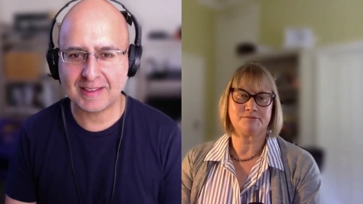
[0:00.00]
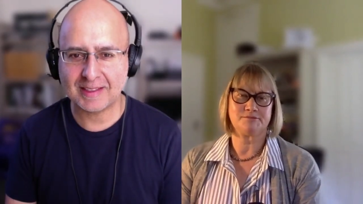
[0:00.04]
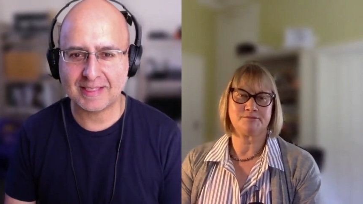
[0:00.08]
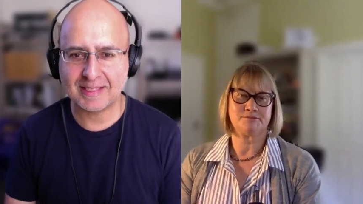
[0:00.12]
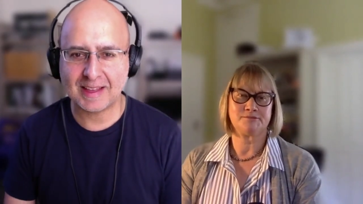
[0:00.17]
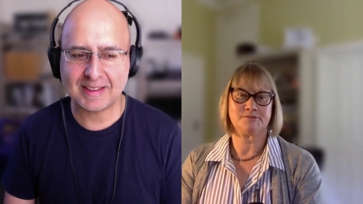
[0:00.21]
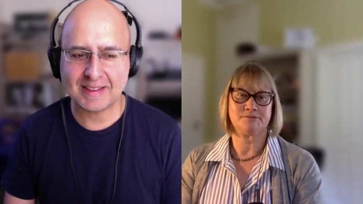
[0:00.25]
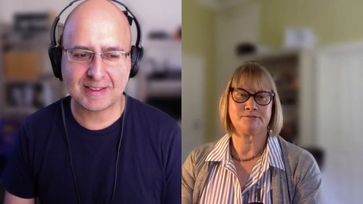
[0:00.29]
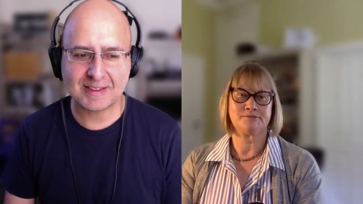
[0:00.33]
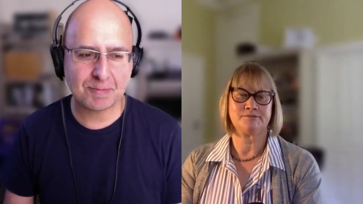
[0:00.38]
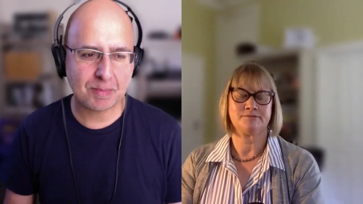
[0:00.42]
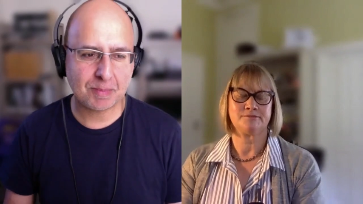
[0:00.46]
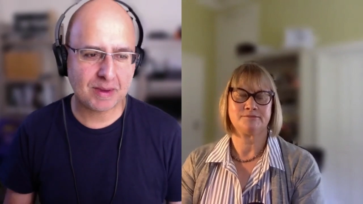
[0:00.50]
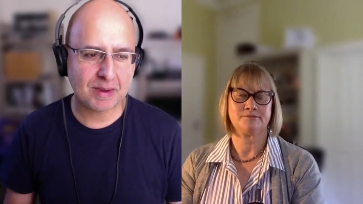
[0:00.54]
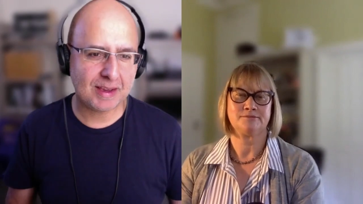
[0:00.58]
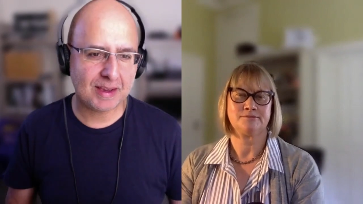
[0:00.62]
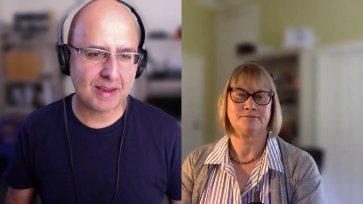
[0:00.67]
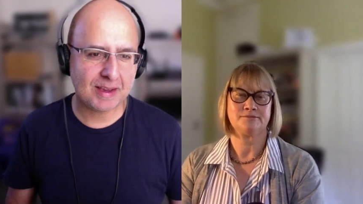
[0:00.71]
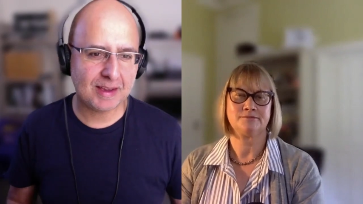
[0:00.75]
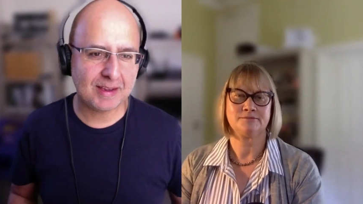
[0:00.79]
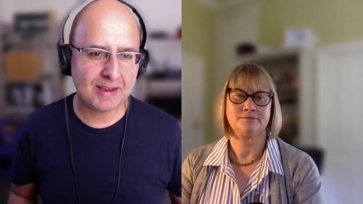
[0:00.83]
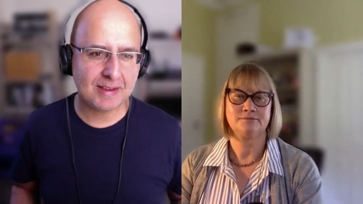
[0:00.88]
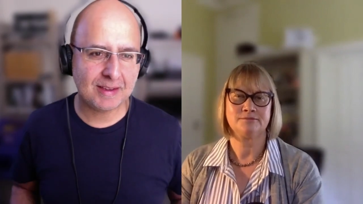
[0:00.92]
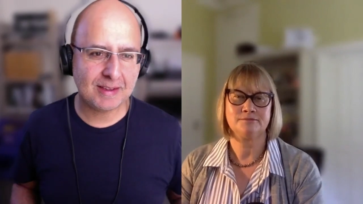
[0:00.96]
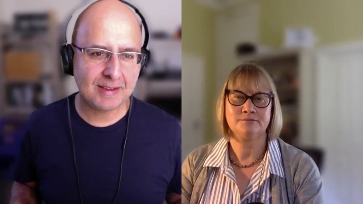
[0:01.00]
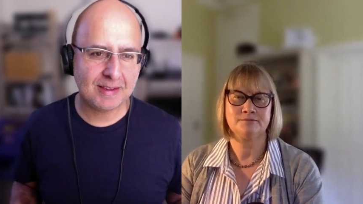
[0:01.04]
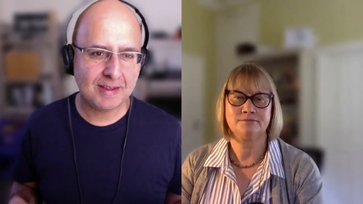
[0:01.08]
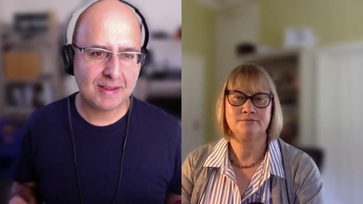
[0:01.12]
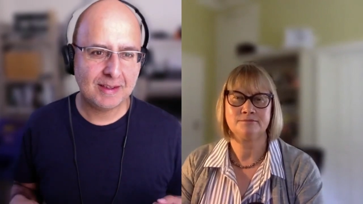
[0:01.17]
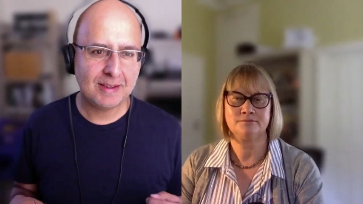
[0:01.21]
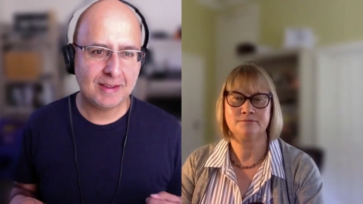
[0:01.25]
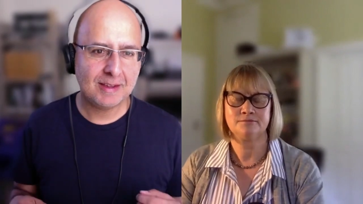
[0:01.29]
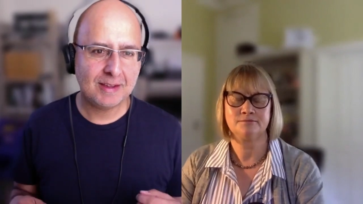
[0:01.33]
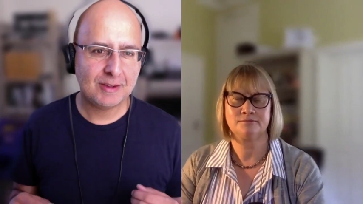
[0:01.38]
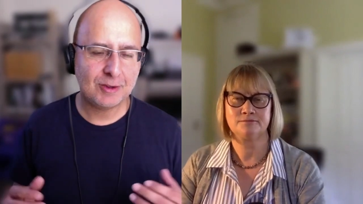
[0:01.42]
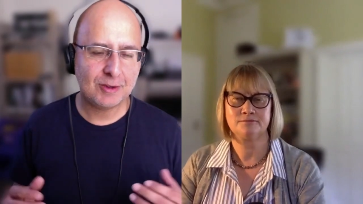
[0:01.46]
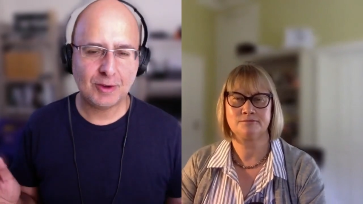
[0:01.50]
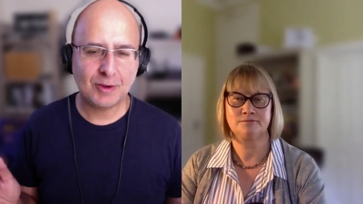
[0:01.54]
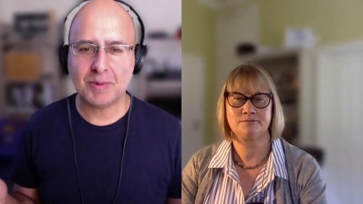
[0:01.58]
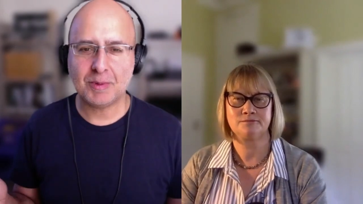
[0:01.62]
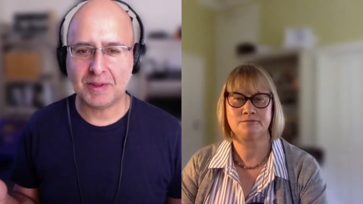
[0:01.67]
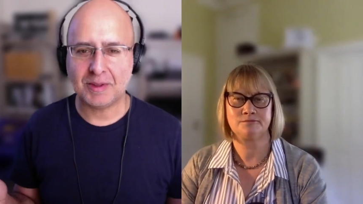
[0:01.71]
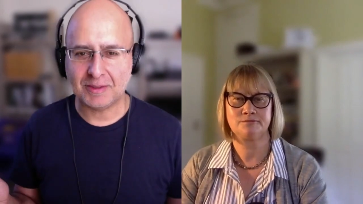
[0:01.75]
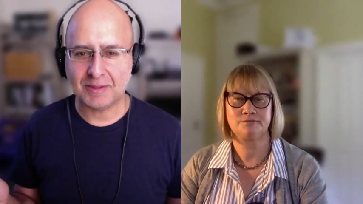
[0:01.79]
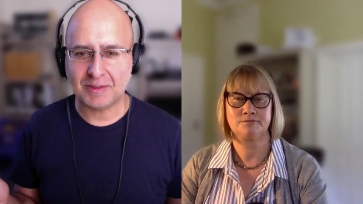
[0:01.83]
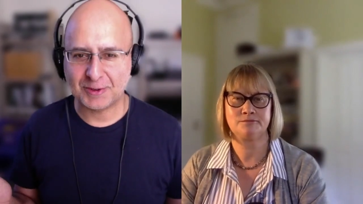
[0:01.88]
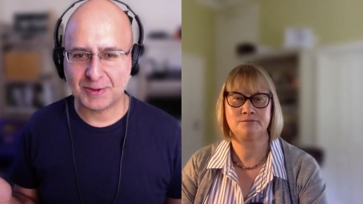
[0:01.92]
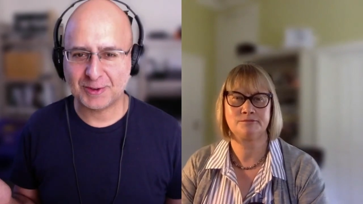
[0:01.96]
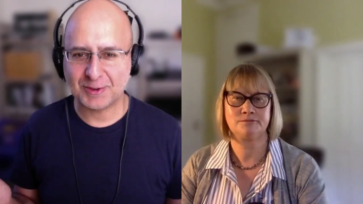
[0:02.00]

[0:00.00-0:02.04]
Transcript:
Speaker 1: and that's being human.